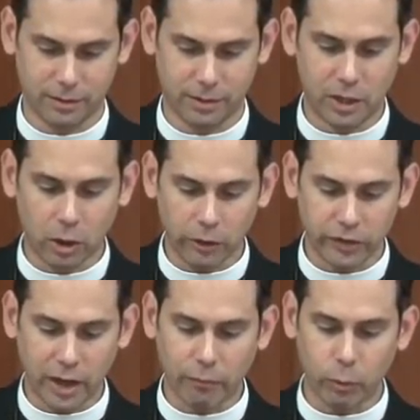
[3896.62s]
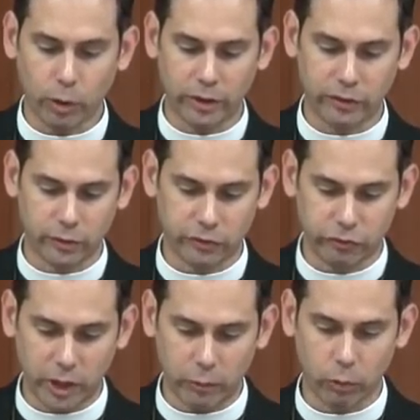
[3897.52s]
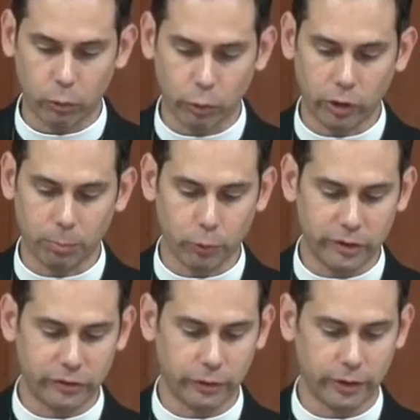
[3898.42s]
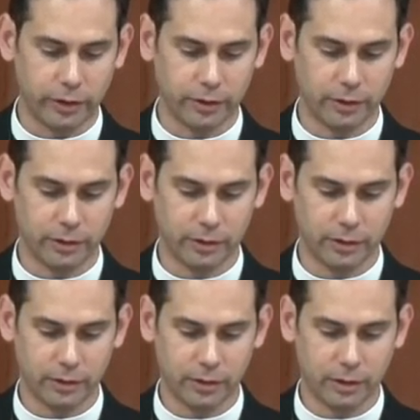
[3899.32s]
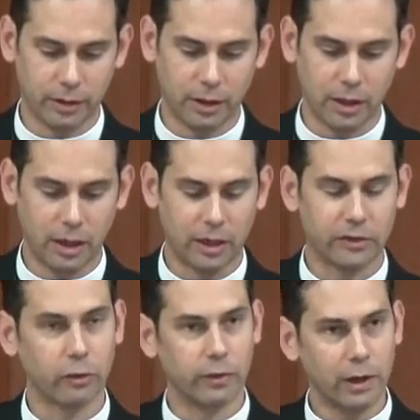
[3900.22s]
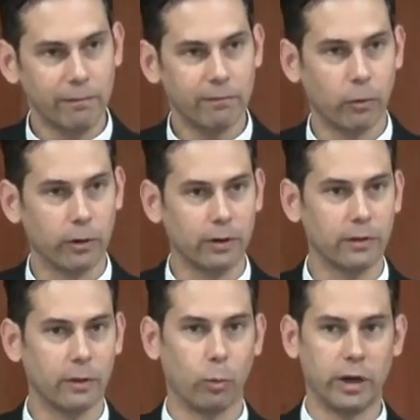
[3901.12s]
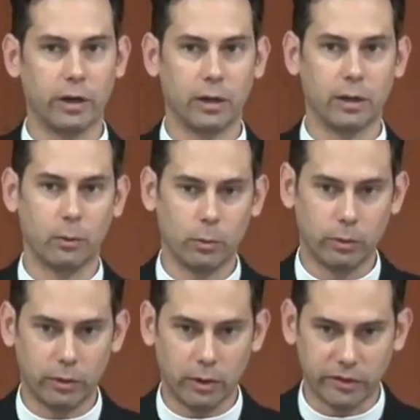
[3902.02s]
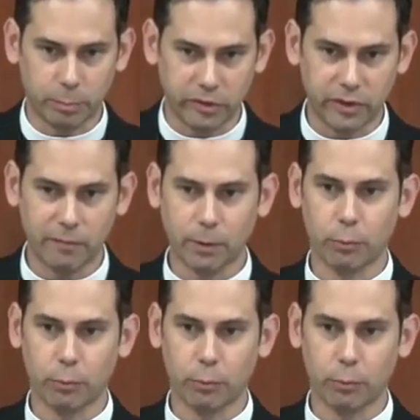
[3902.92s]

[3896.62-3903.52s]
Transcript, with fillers: He calls everyone to this general royal priesthood, and so, therefore, when a specific